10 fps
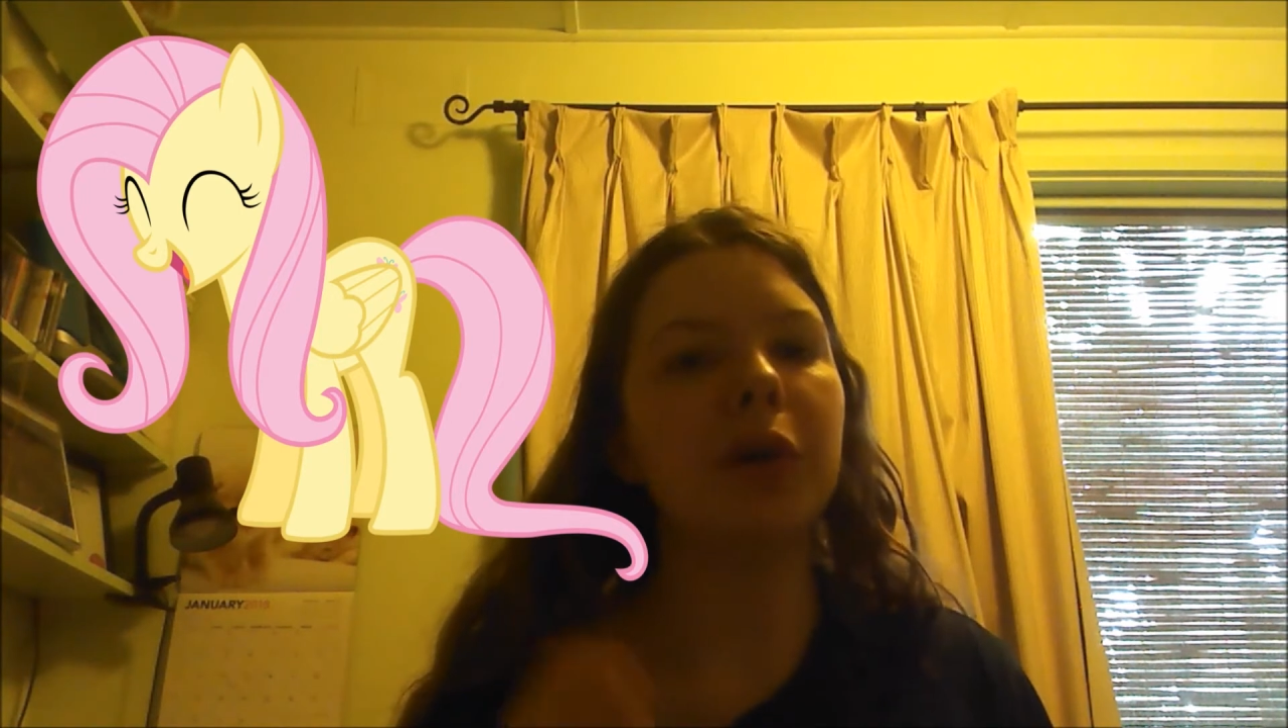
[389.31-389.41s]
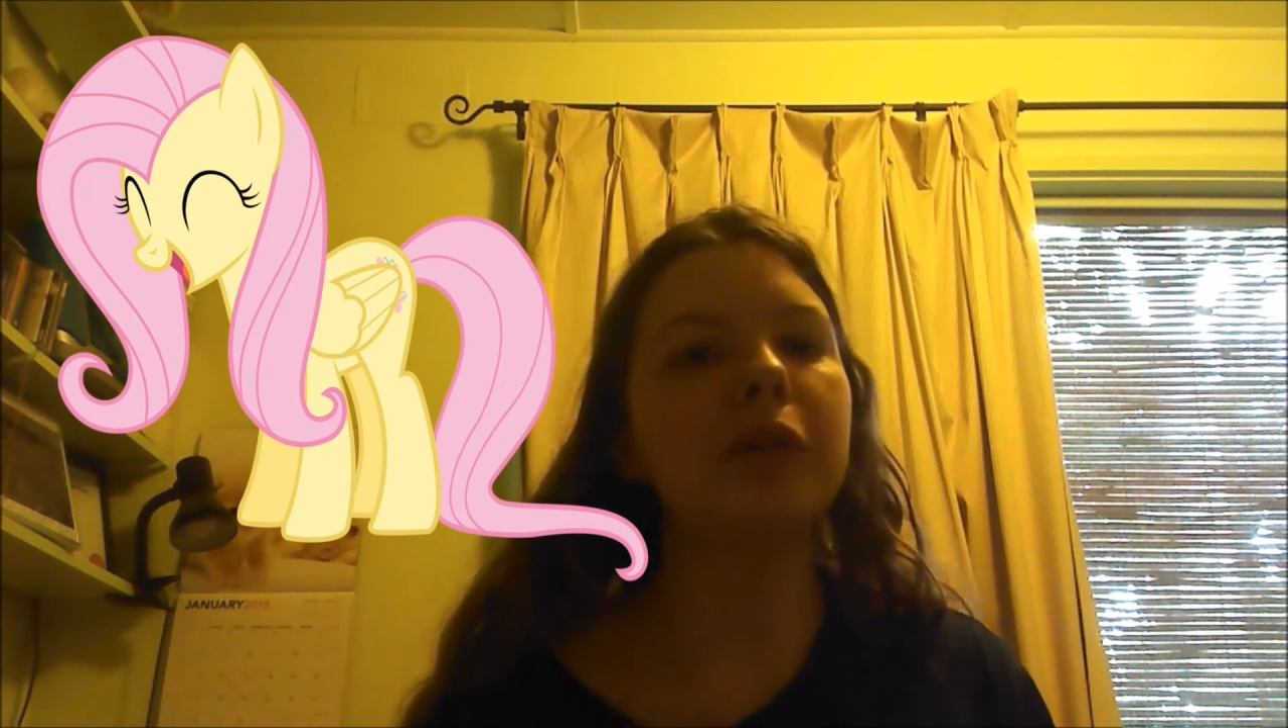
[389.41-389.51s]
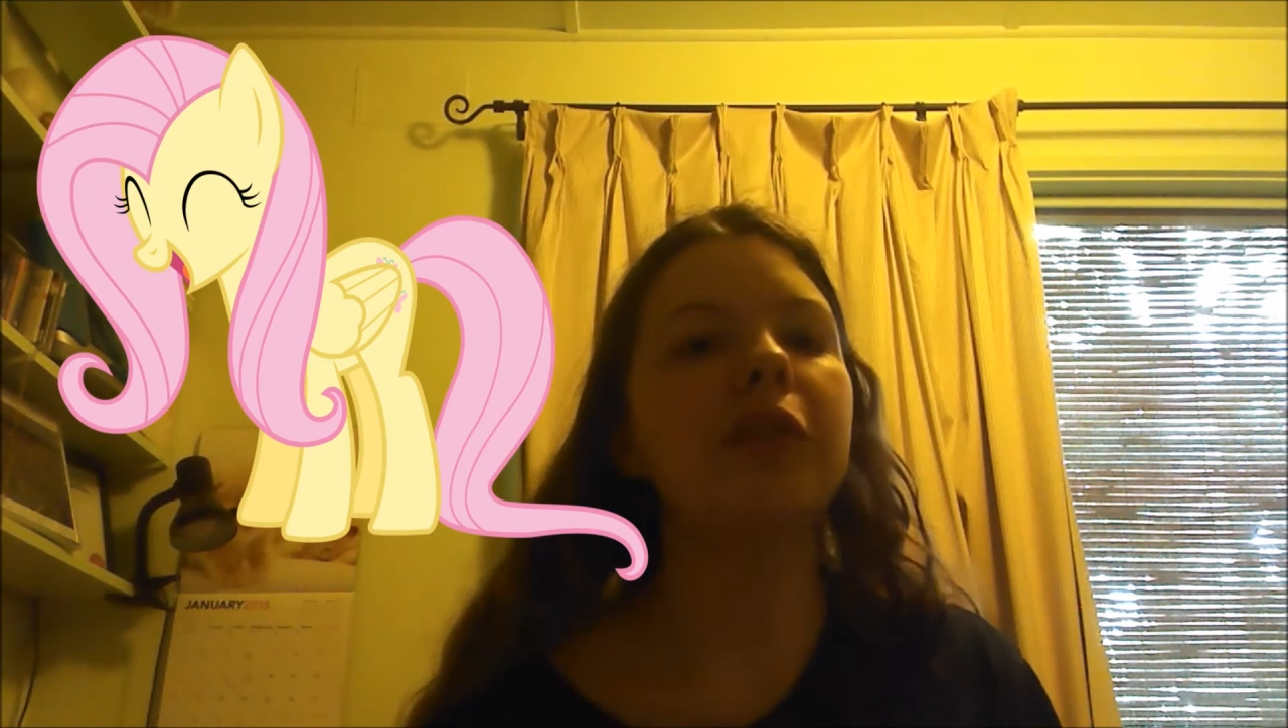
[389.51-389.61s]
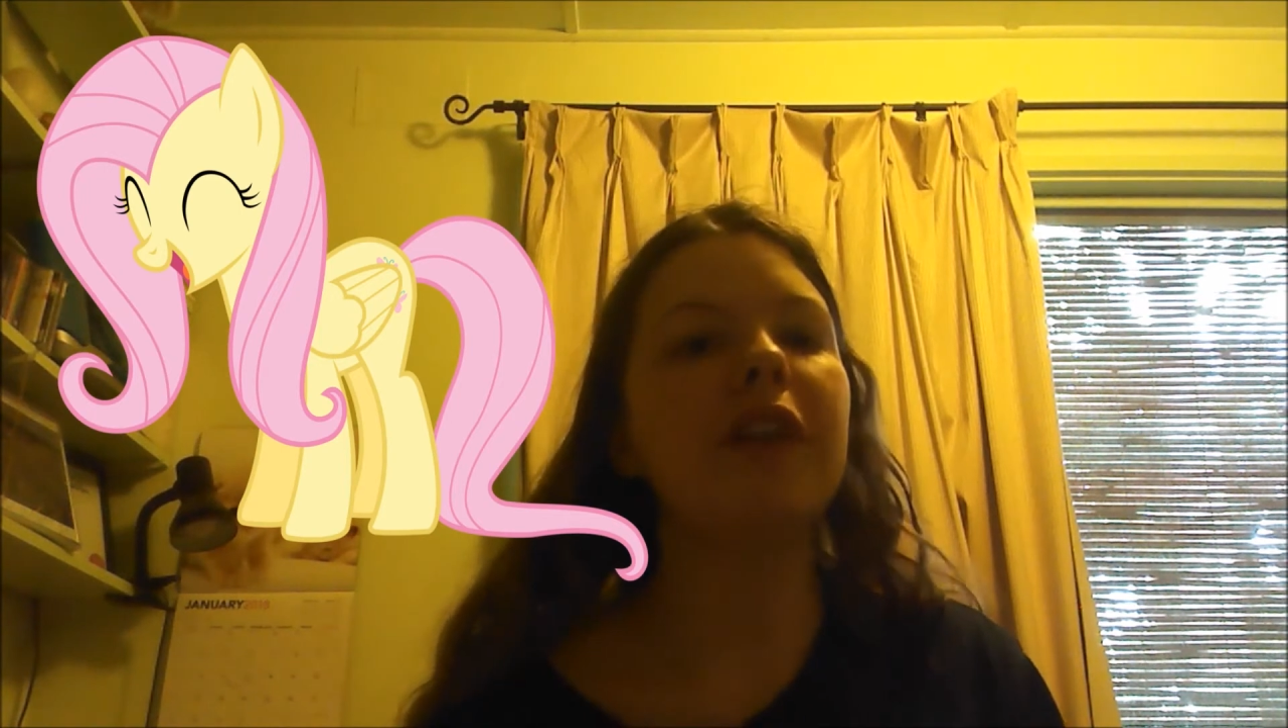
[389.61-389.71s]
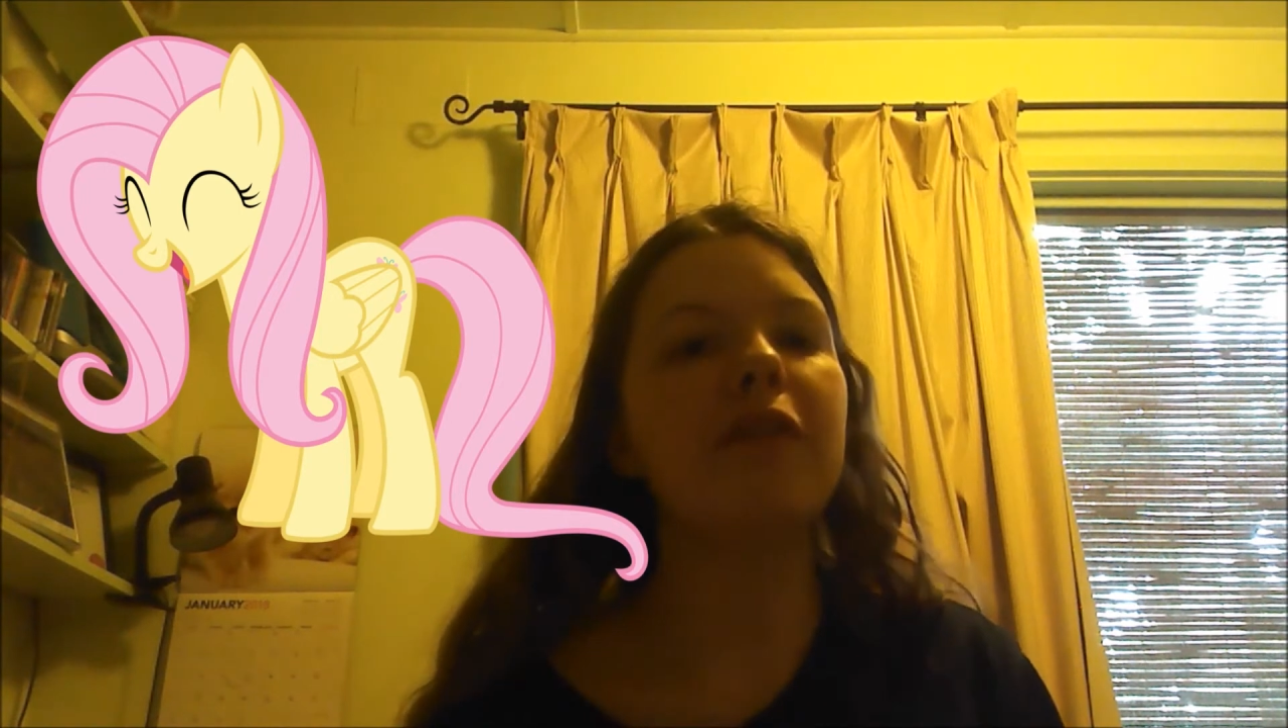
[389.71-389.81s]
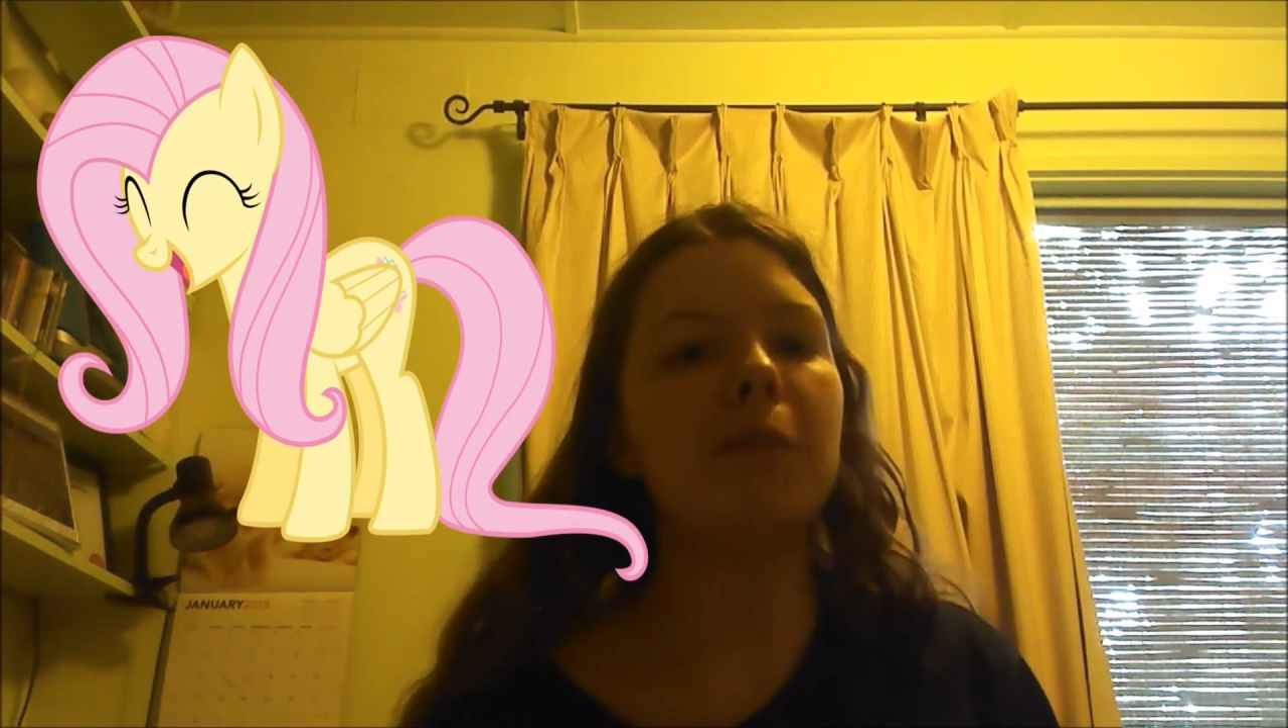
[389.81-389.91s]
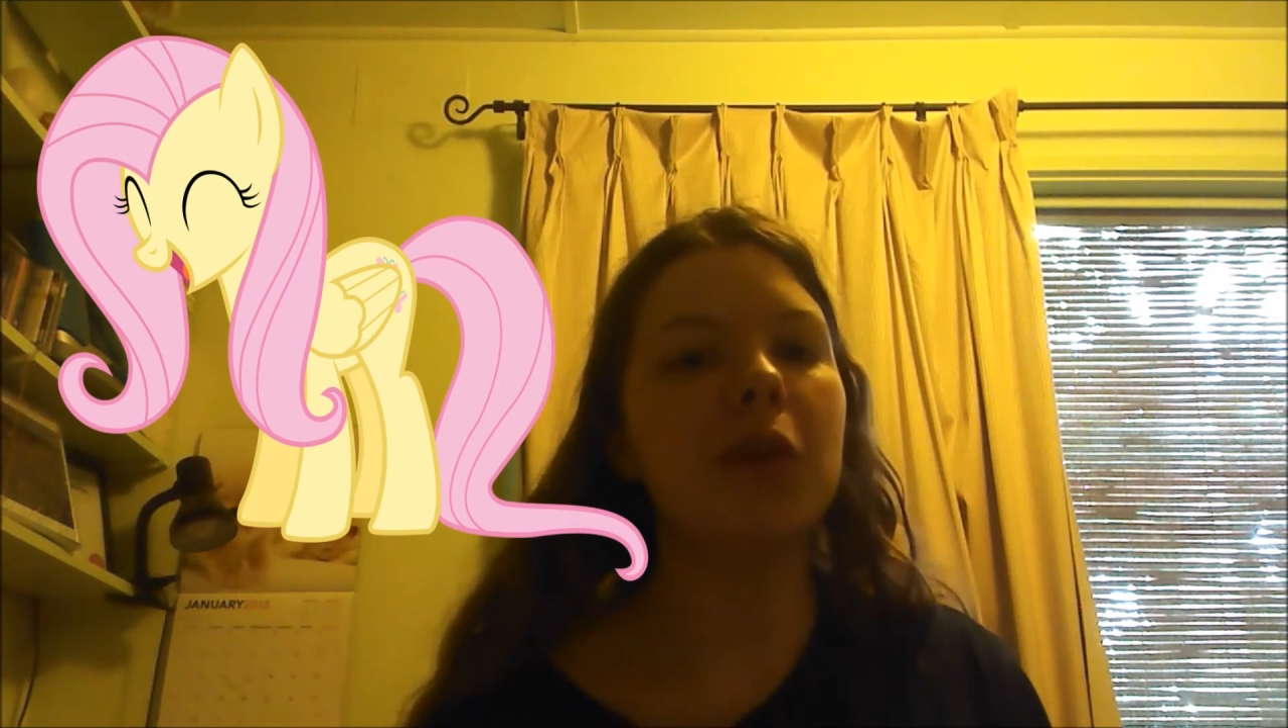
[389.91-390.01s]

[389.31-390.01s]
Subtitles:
both love